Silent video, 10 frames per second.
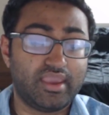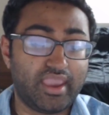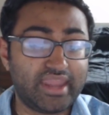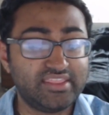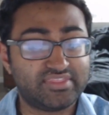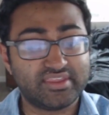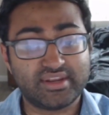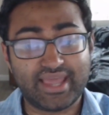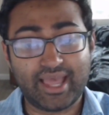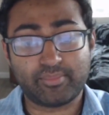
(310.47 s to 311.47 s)
Anything can
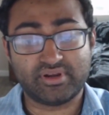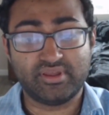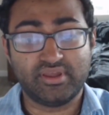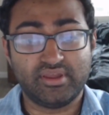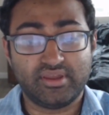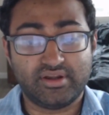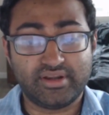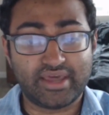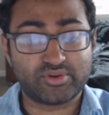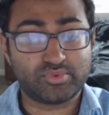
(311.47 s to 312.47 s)
happen
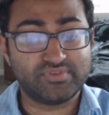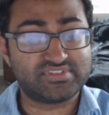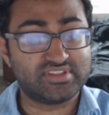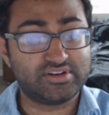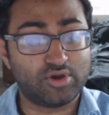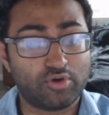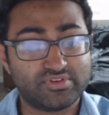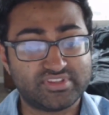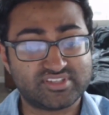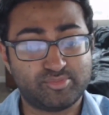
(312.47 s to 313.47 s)
now that we've slid over
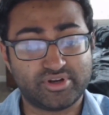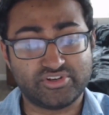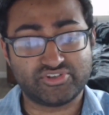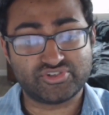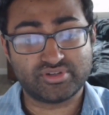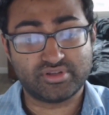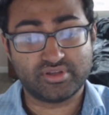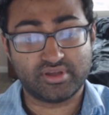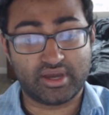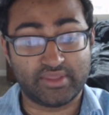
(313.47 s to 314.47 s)
this bridge,
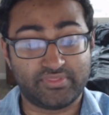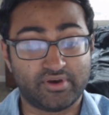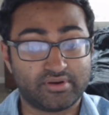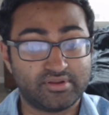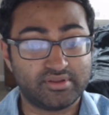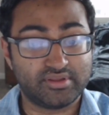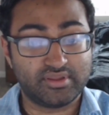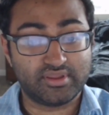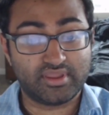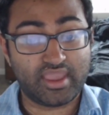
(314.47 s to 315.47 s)
I thought.
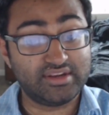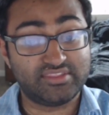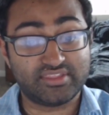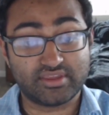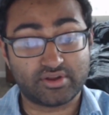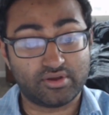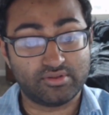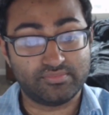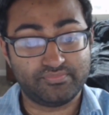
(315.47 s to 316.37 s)
Anything at all.